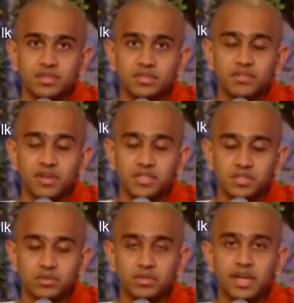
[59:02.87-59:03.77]
the
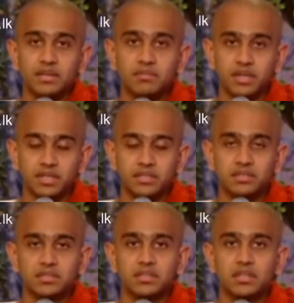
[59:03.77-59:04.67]
ways you gain merit.
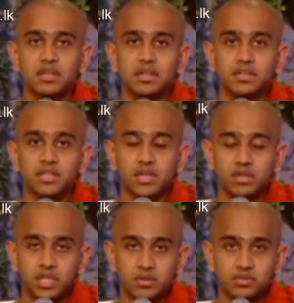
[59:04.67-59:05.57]
Then
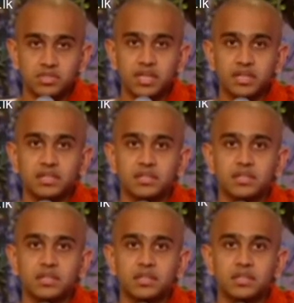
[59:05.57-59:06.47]
on Tuesday,
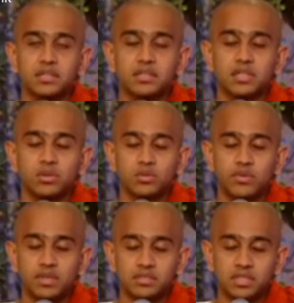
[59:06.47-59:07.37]
then on
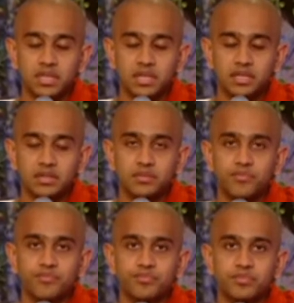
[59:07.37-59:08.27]
Wednesday,
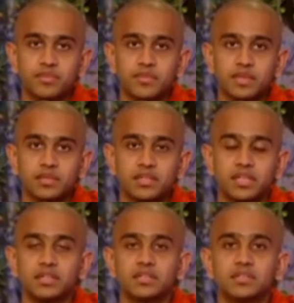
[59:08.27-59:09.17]

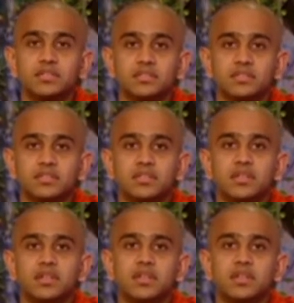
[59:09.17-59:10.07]
think.
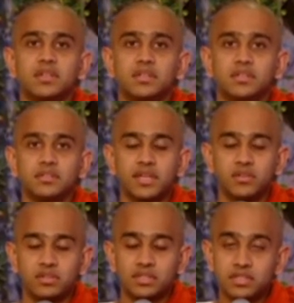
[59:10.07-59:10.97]
Then
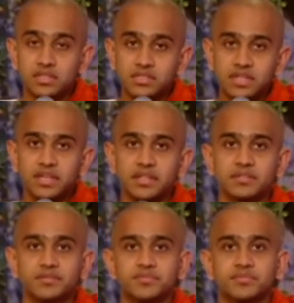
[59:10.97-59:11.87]
on Thursday,
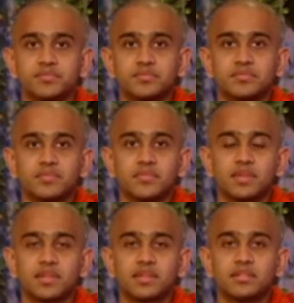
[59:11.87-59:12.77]

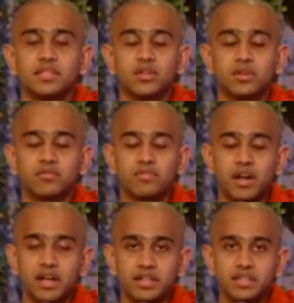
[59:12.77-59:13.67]
then on
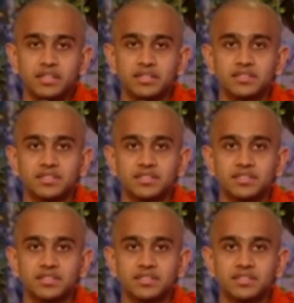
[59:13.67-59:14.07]
Friday,